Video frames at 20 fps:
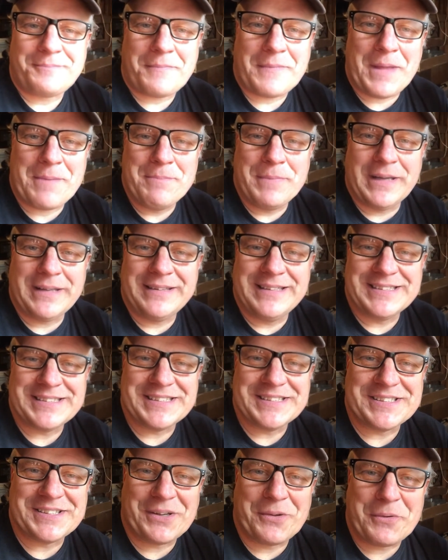but this
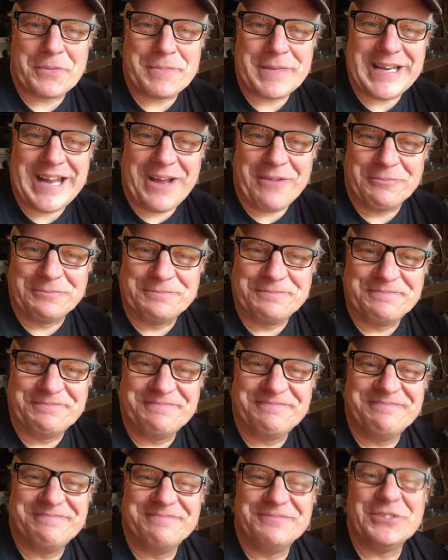is slowing me down.
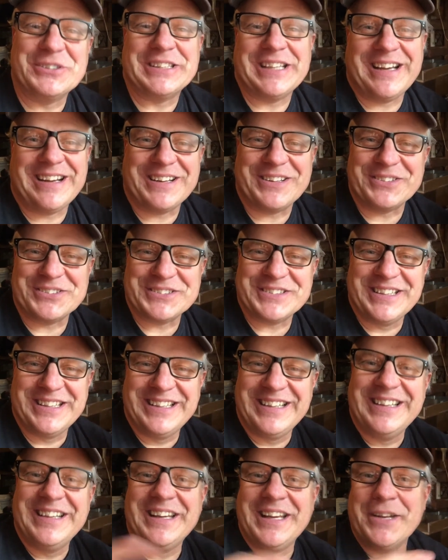We'll see how it goes.
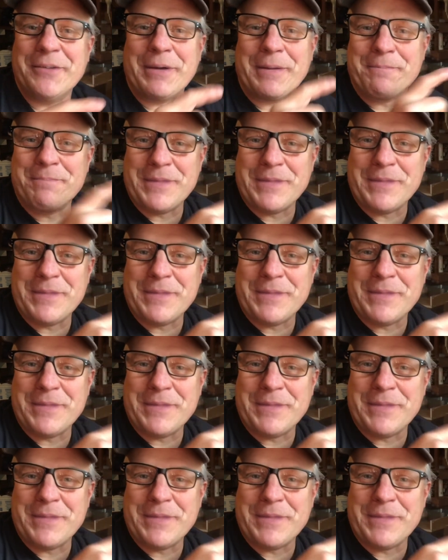Anyway, I'm